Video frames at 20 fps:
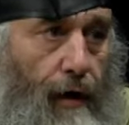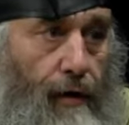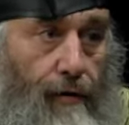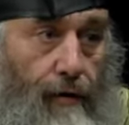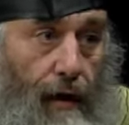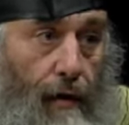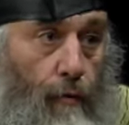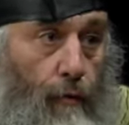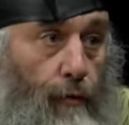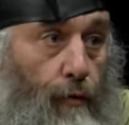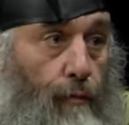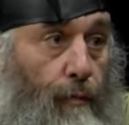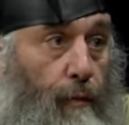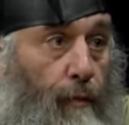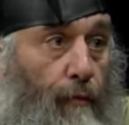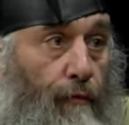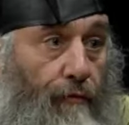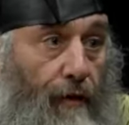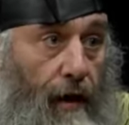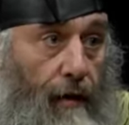Occasionally I will do
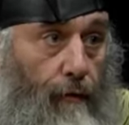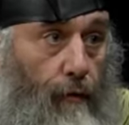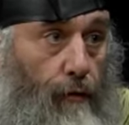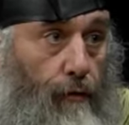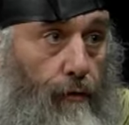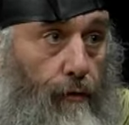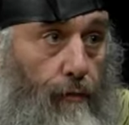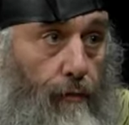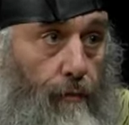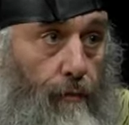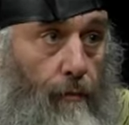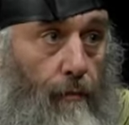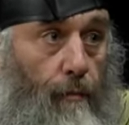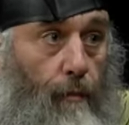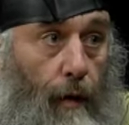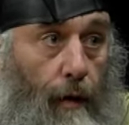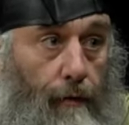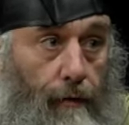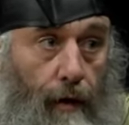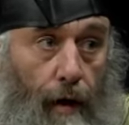people favors,
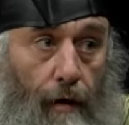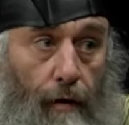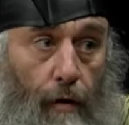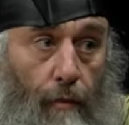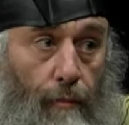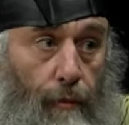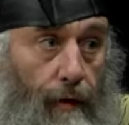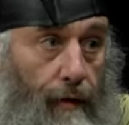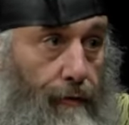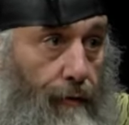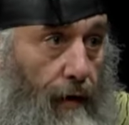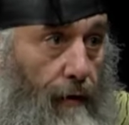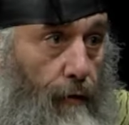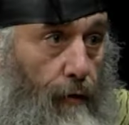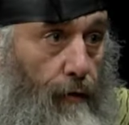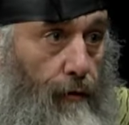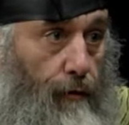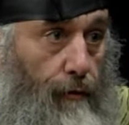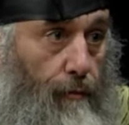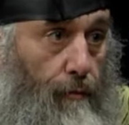but I don't play
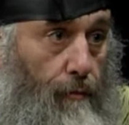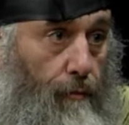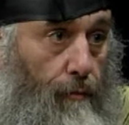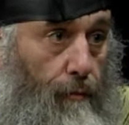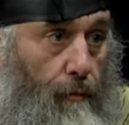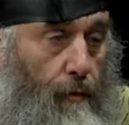favorites.